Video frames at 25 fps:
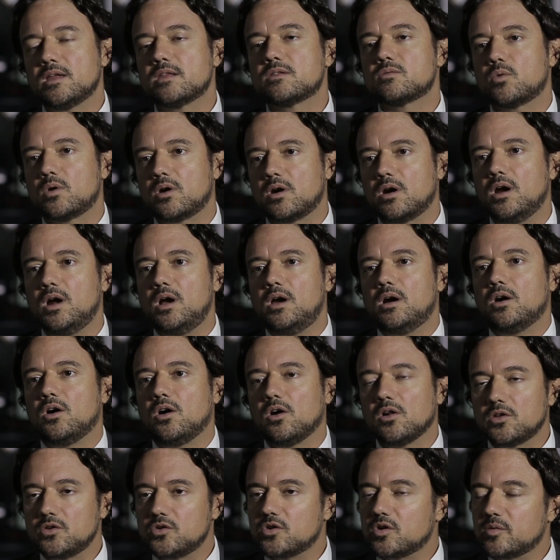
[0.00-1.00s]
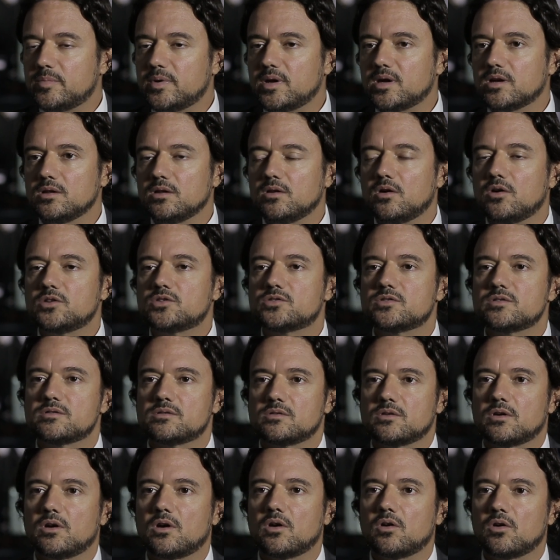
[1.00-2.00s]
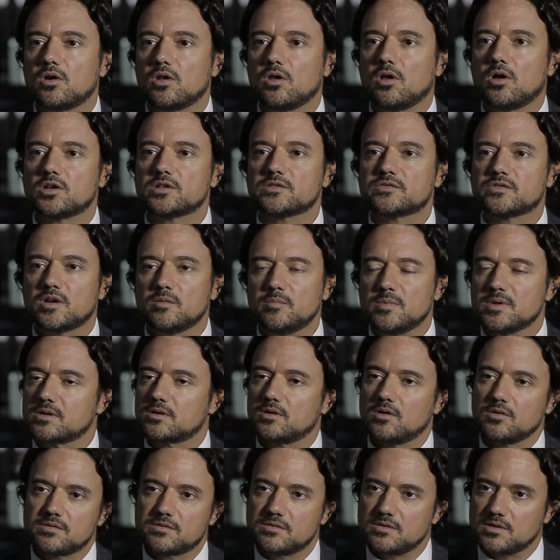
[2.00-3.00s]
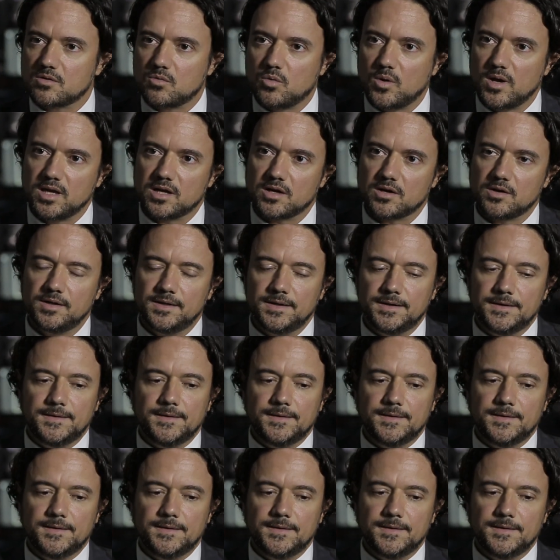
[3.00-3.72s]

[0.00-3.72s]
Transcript: That's where all the European launchers are, are launched from. It's close to the equator.